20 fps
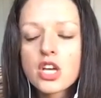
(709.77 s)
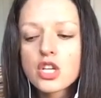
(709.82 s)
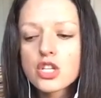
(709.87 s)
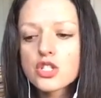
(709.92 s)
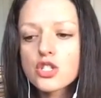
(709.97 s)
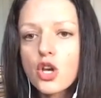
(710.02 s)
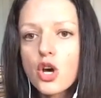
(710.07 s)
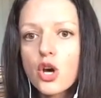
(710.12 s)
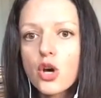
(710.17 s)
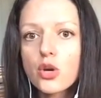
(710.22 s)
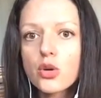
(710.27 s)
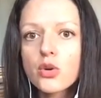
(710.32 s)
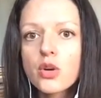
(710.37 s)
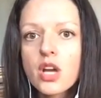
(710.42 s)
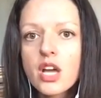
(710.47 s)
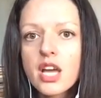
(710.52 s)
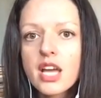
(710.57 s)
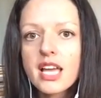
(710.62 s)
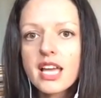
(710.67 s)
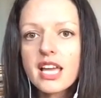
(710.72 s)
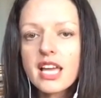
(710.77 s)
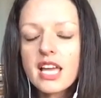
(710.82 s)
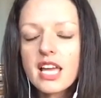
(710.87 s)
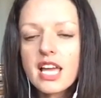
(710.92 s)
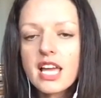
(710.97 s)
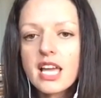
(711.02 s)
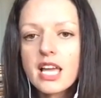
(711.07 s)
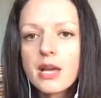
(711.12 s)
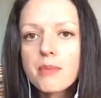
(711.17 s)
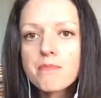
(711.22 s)
So
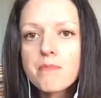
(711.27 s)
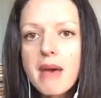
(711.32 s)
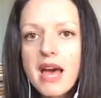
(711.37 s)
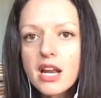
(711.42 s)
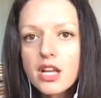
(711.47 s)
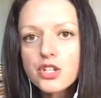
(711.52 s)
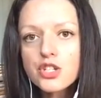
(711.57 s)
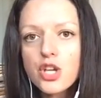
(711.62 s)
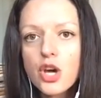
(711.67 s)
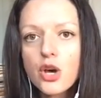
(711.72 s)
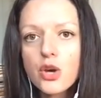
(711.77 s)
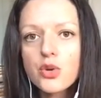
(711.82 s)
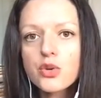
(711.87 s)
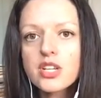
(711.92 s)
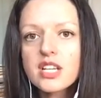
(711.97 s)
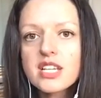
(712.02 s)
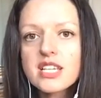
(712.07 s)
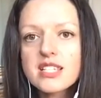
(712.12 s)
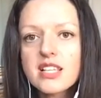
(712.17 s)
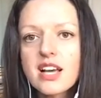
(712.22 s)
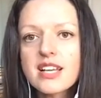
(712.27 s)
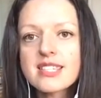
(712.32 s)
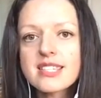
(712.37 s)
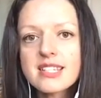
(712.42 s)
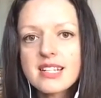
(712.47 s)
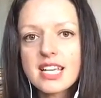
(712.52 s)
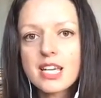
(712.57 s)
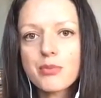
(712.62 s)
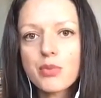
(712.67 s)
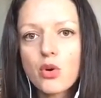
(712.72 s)
melatonin is our
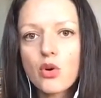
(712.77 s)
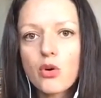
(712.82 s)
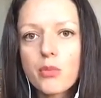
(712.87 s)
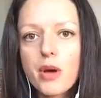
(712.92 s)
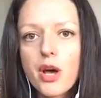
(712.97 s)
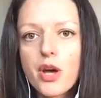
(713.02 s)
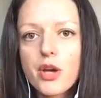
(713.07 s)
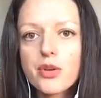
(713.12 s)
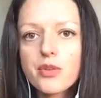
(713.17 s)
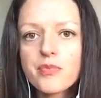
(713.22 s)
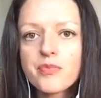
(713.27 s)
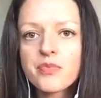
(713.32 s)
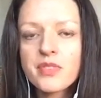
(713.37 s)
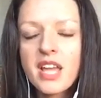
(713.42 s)
sleep hormone,